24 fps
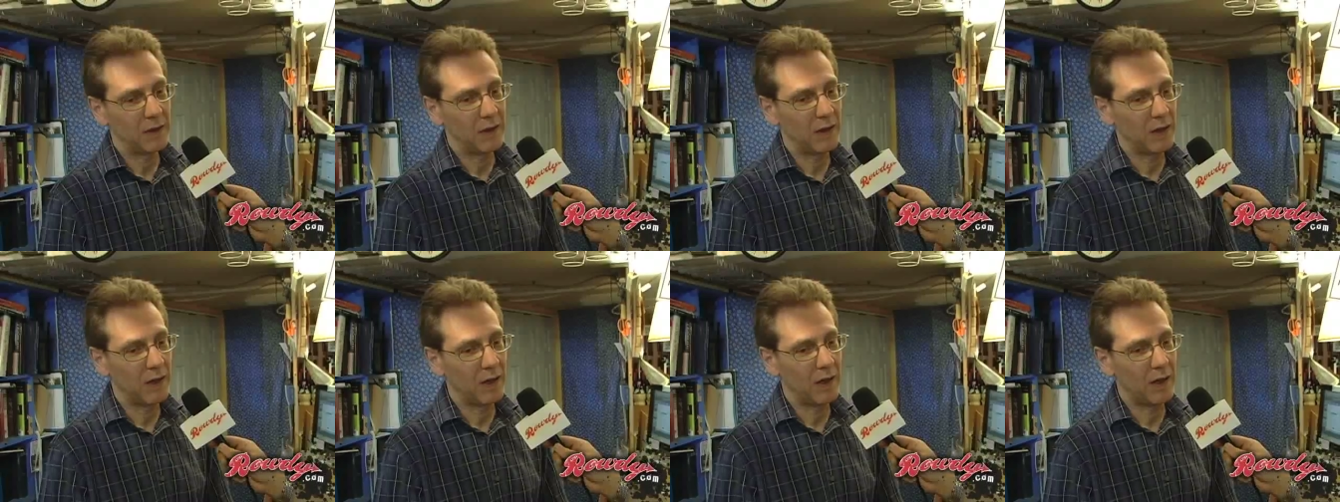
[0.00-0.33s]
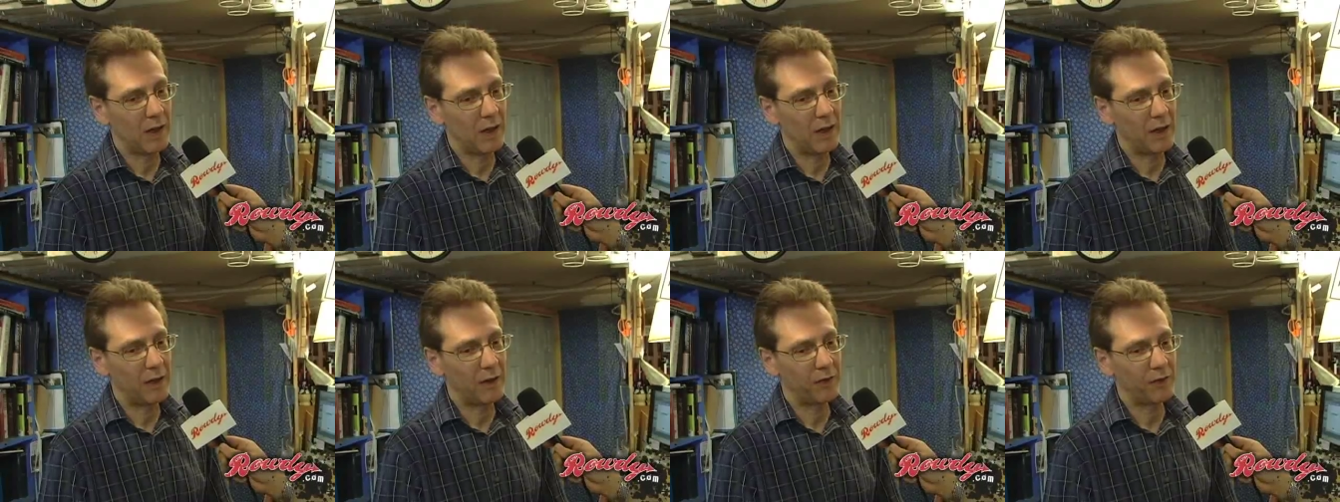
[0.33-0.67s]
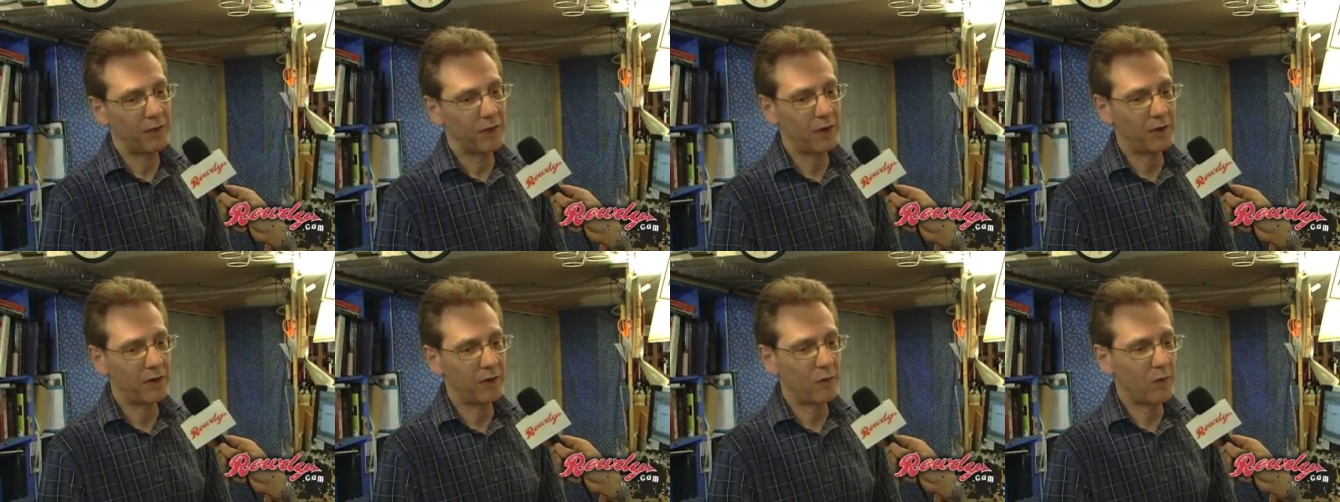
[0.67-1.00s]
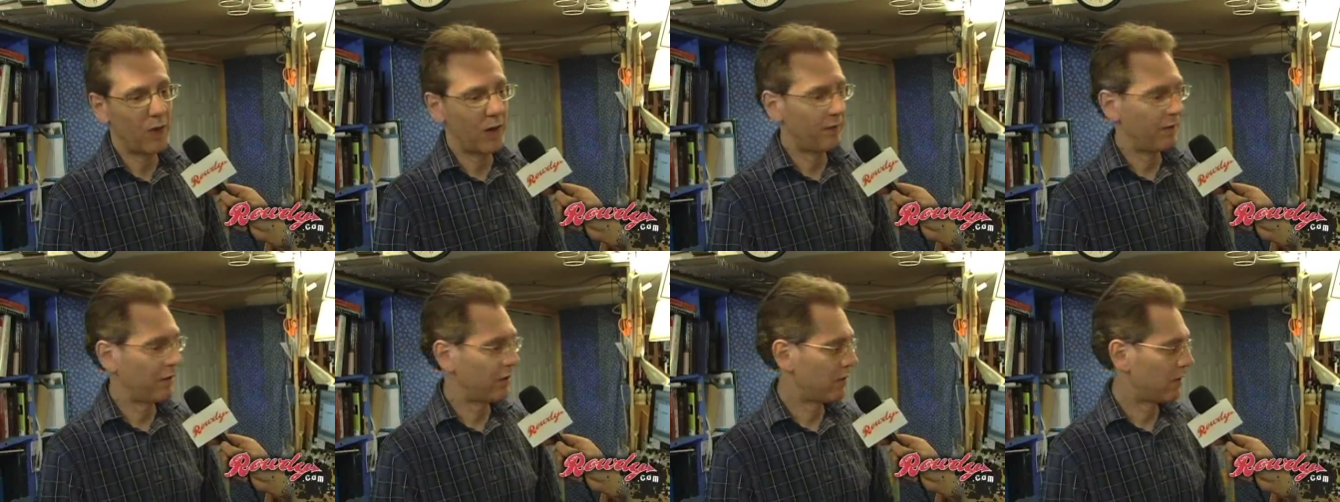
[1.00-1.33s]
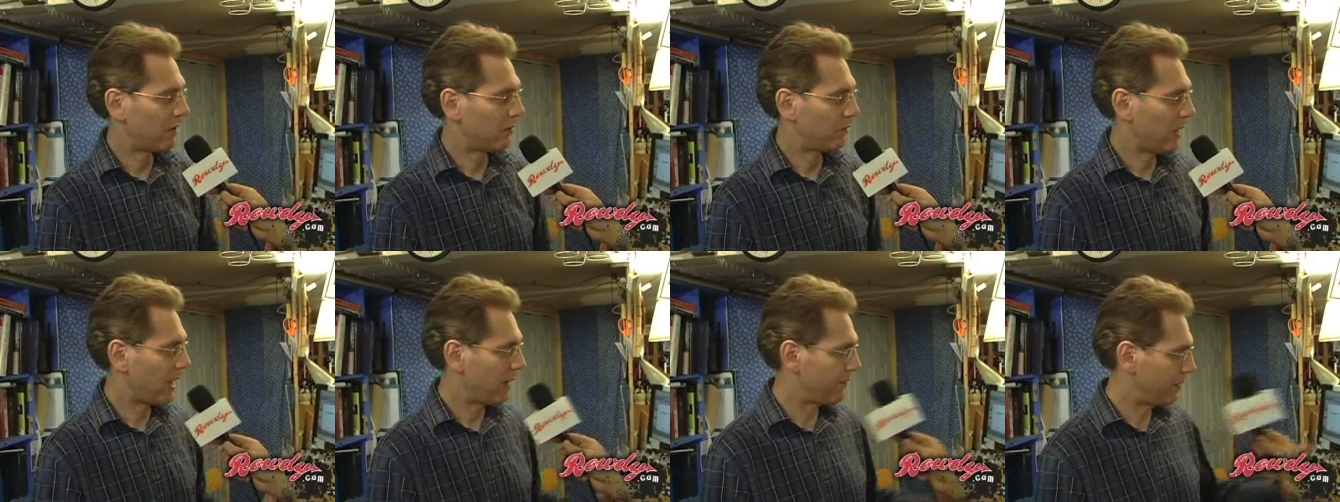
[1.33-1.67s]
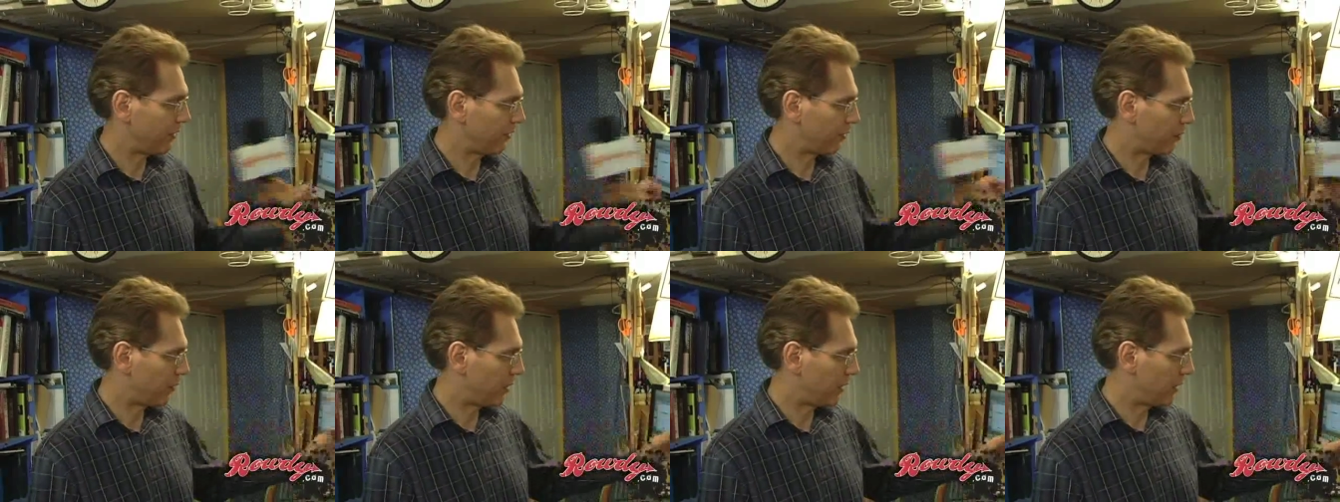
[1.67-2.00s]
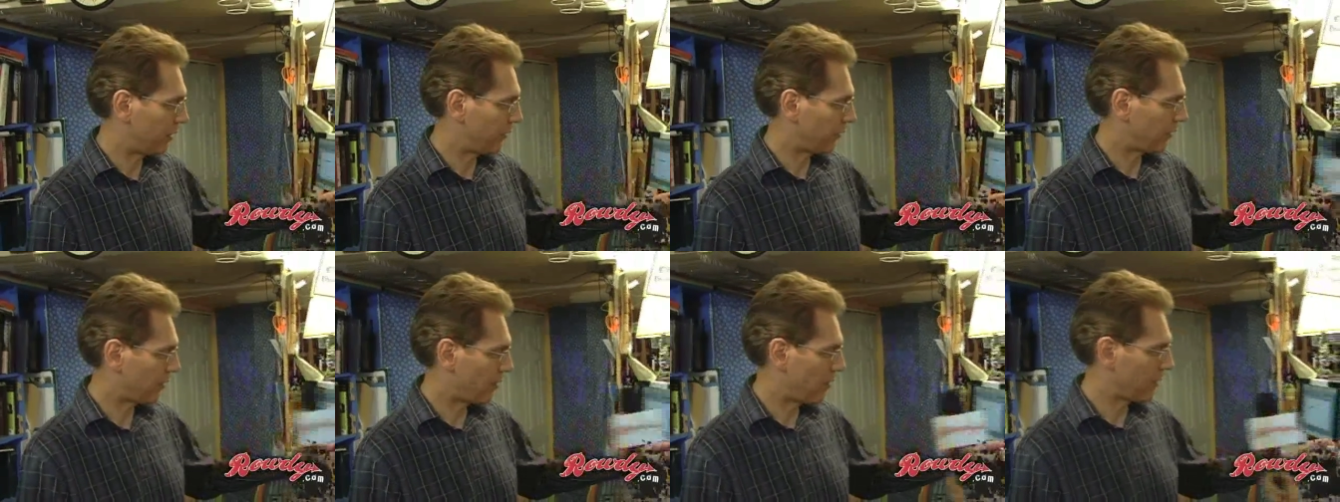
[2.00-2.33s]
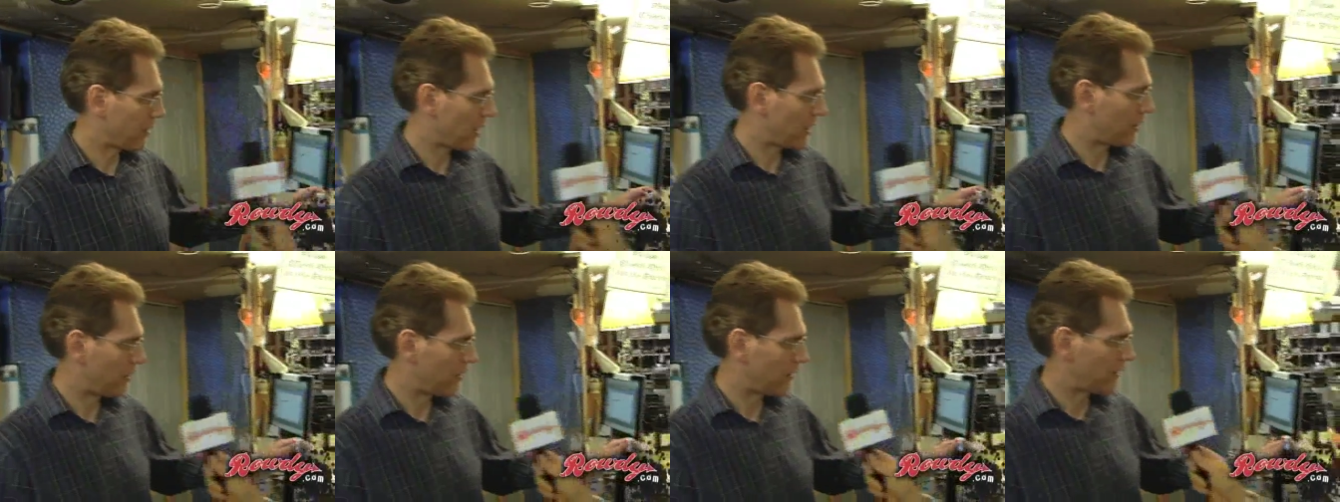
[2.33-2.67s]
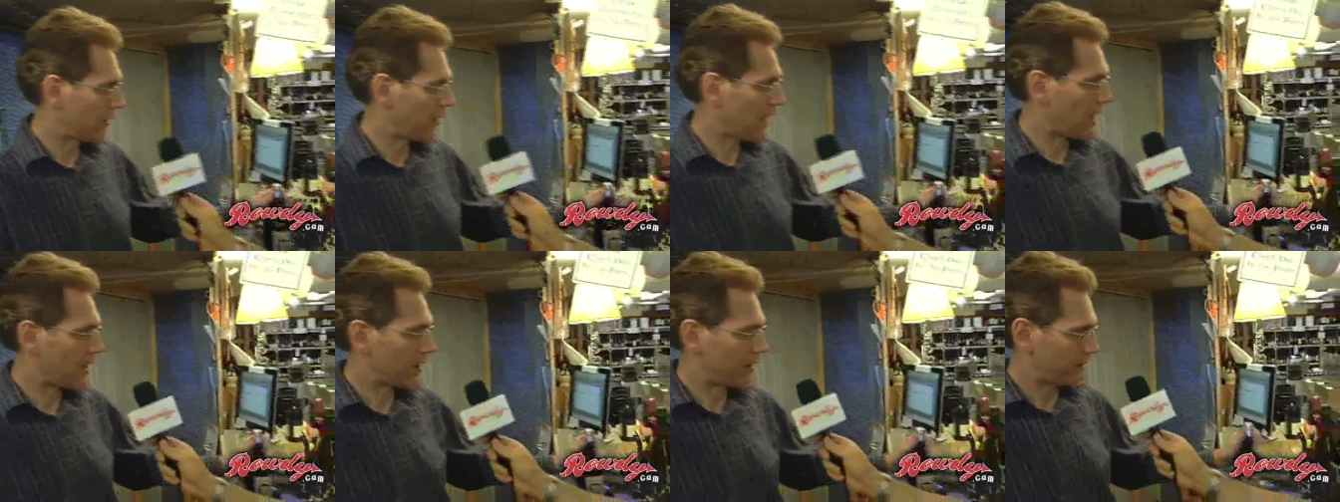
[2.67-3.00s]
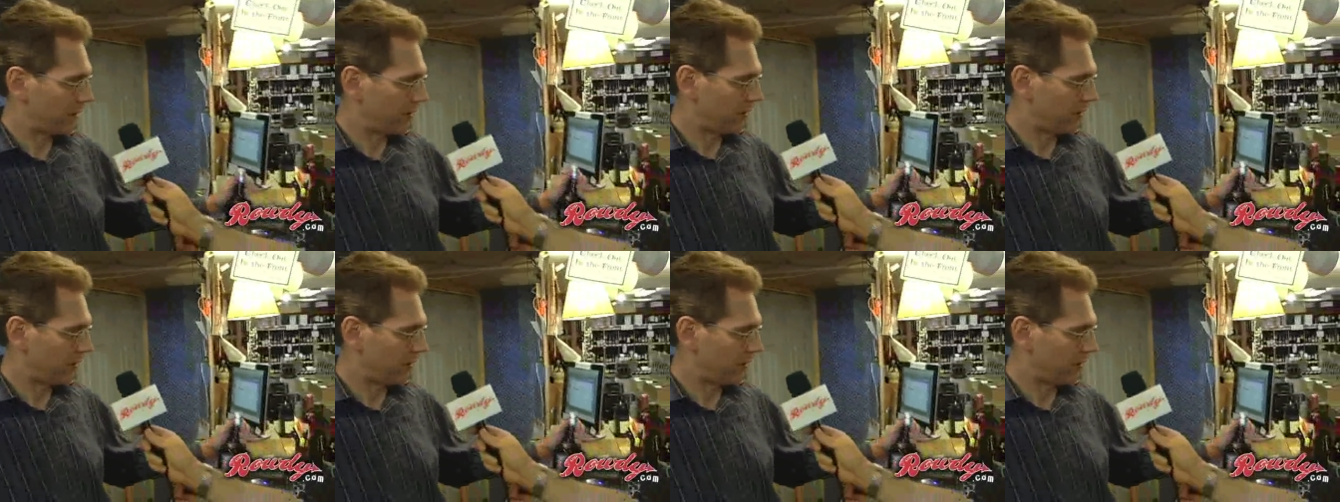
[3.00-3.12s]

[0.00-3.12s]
Uh, and there's another winery called Ravenswood that's located in town